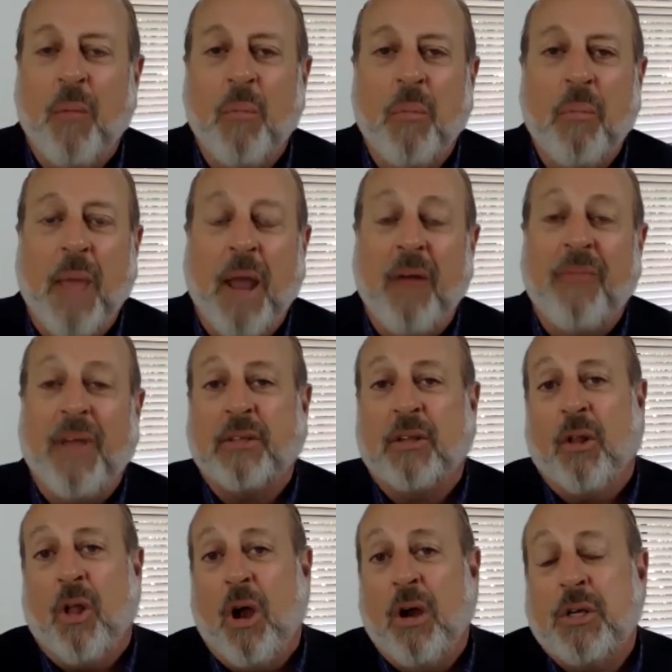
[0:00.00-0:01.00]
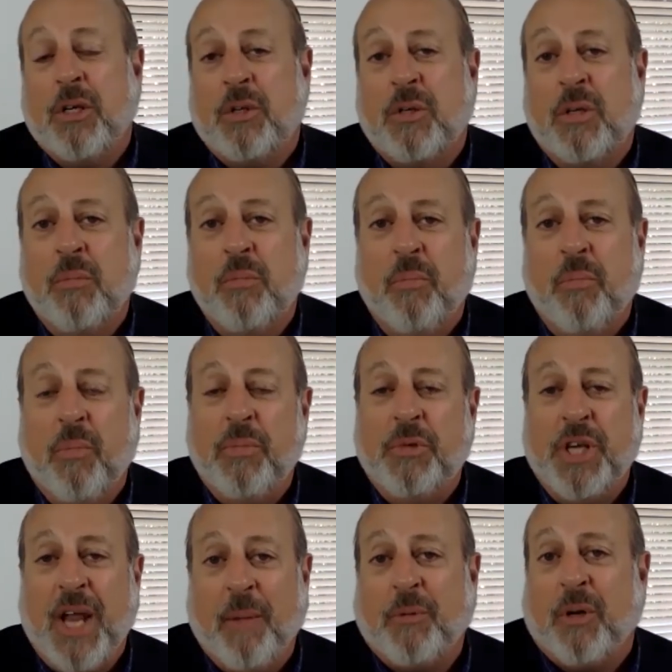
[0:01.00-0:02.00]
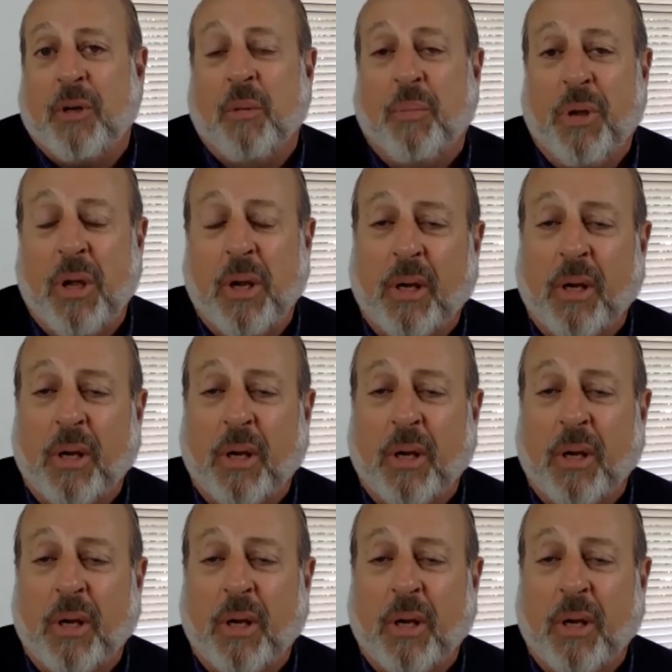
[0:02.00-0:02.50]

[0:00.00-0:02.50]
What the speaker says: Matter of fact, the largest chapter in the book